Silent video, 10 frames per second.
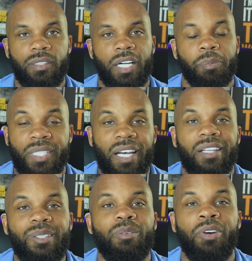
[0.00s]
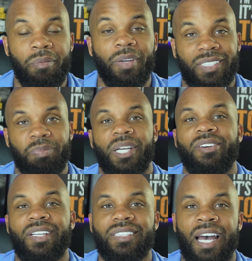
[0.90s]
I'm telling you from
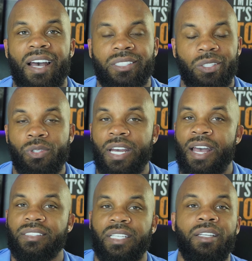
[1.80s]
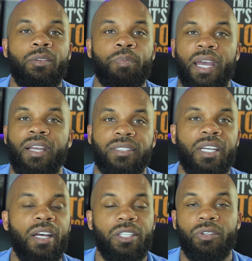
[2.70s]
experience. All right. So you can ask any banks,
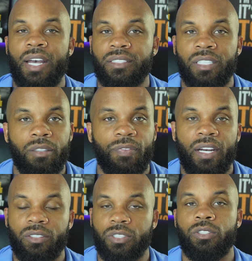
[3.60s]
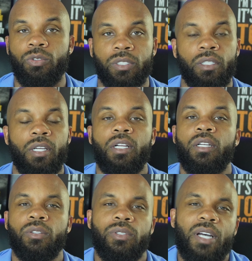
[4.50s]
you can ask any financial institution,
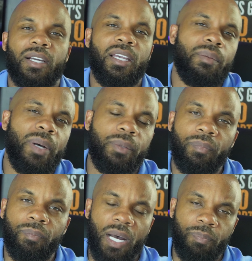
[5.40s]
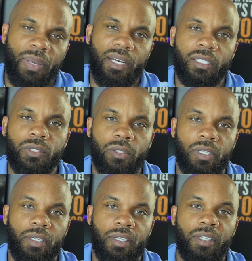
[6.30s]
do y'all care about my payday
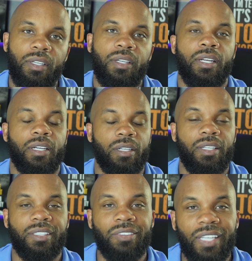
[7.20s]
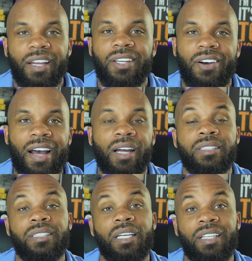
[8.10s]
score? And they're going to look you dead in your eye
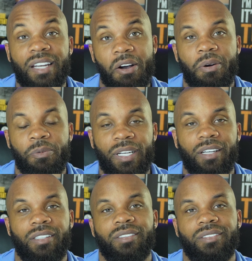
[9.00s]
and say, no, we don't.